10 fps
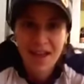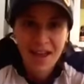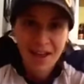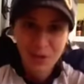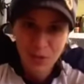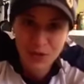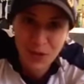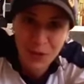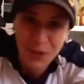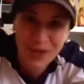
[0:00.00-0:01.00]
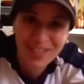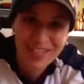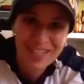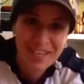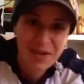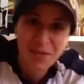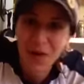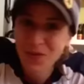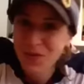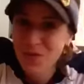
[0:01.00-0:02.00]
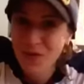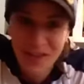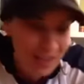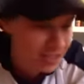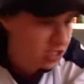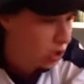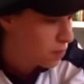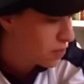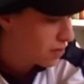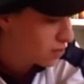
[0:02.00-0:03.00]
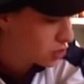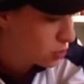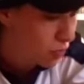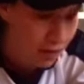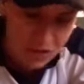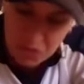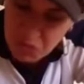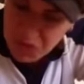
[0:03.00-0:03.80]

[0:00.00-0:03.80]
Hey there, what's going on? It's Lisa here, Raw Food for Kids. Hope you're having a super awesome